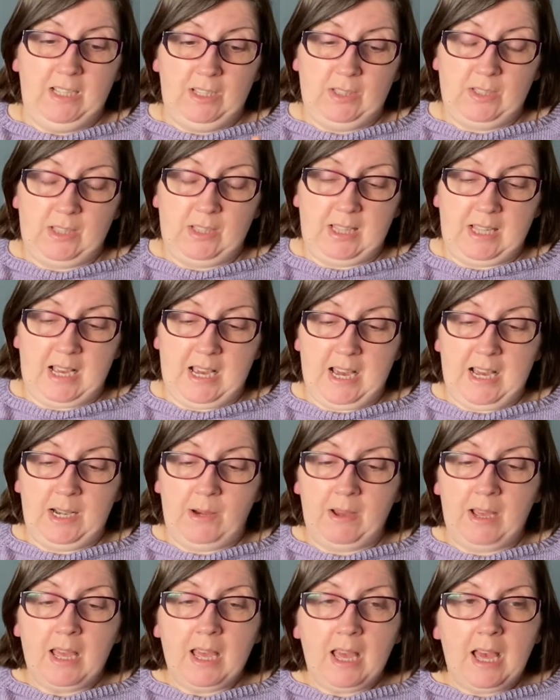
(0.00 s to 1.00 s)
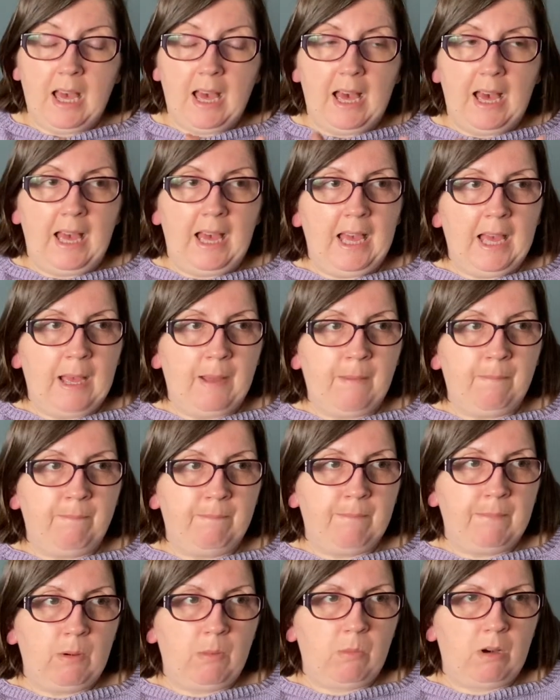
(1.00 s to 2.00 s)
So yeah, anyway,
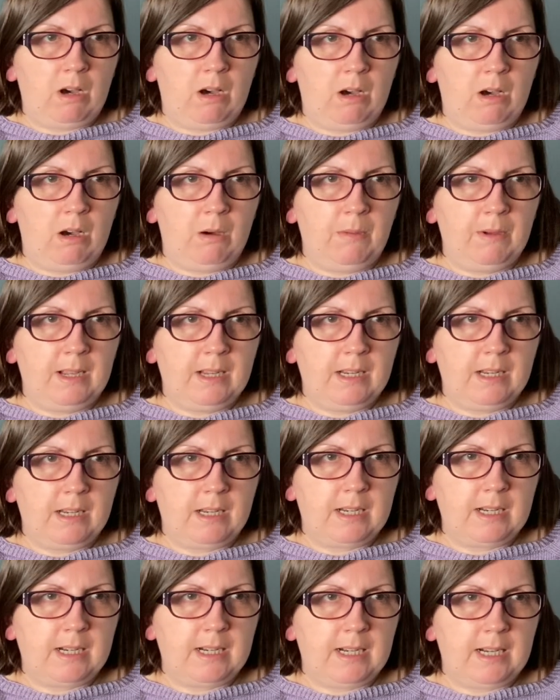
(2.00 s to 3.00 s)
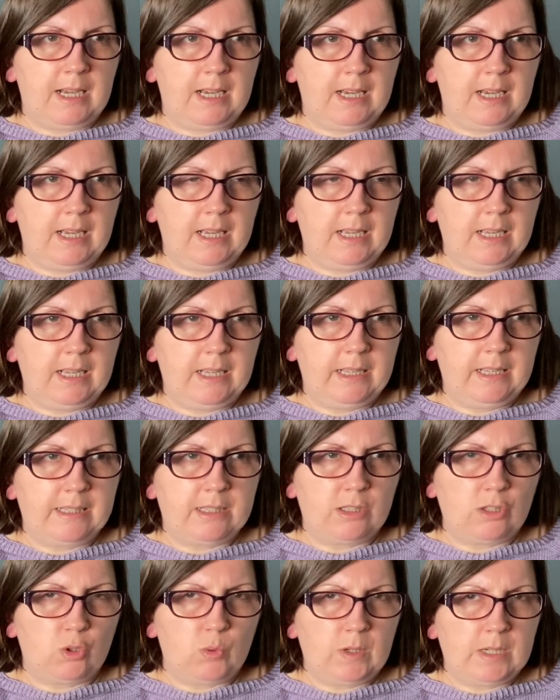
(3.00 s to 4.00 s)
what are we today?
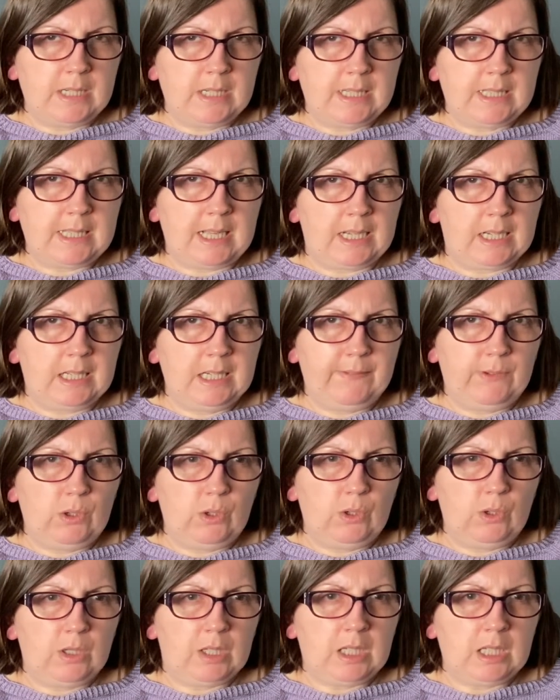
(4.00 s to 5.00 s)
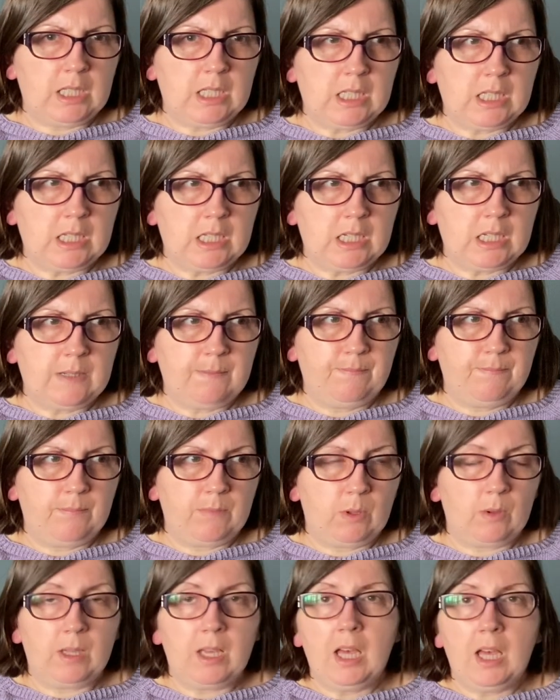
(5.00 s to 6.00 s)
22nd of August.
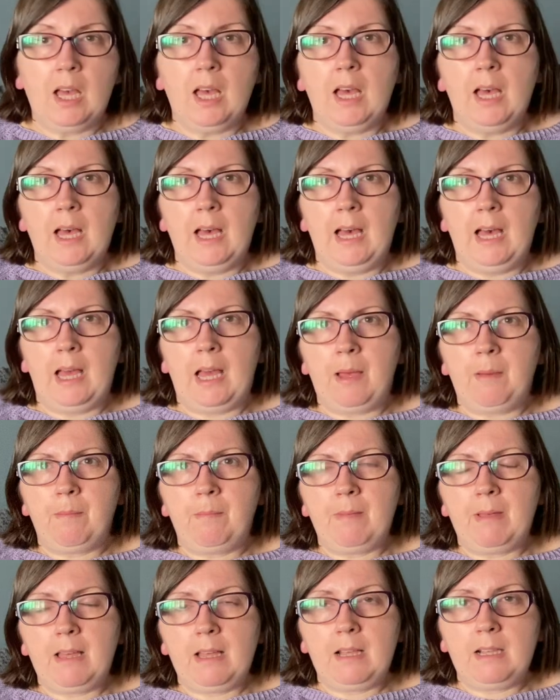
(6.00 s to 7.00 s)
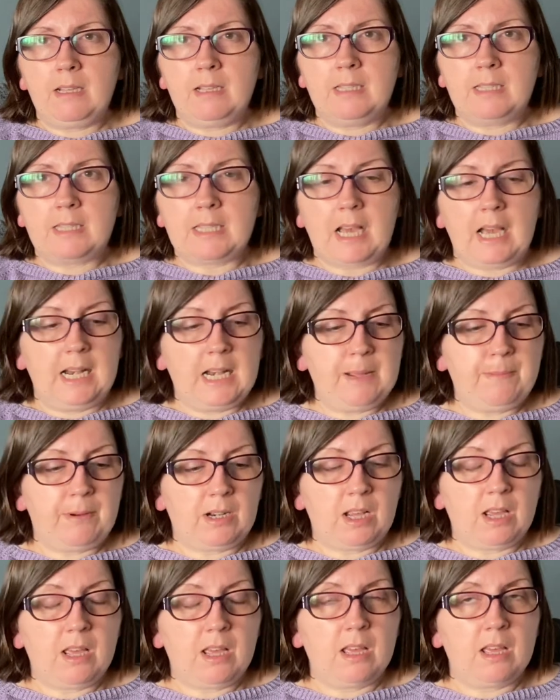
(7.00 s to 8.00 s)
Is
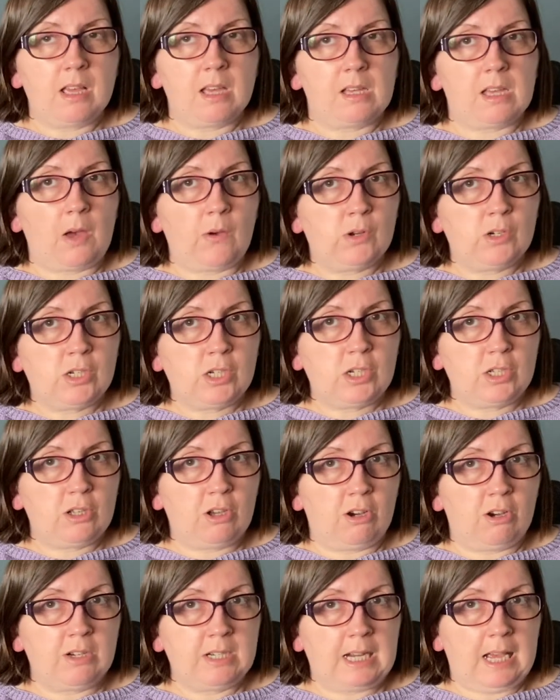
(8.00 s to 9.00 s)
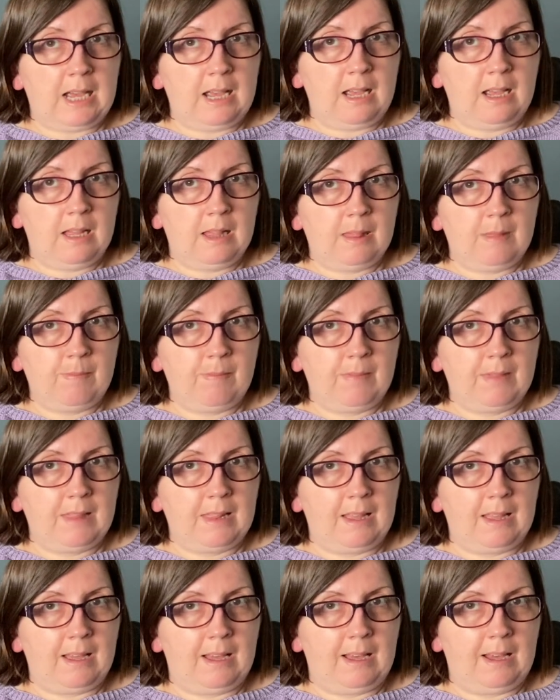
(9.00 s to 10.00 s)
anybody going to Yarndale?
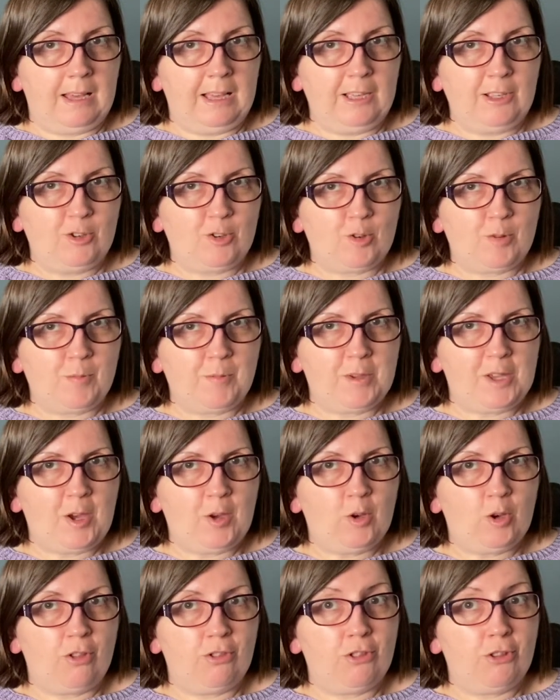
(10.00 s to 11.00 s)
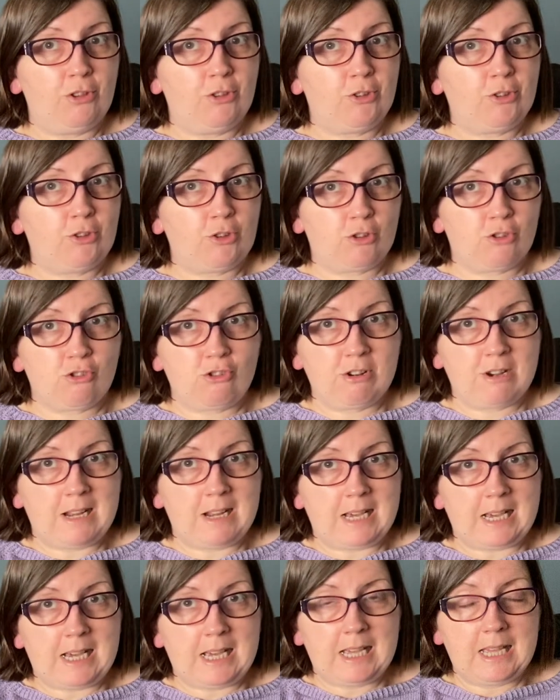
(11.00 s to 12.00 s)
I should be going on the
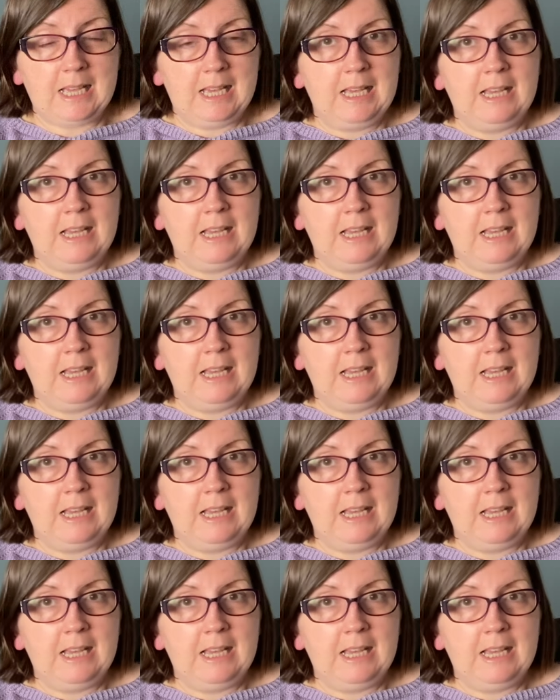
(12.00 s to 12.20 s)
Sunday.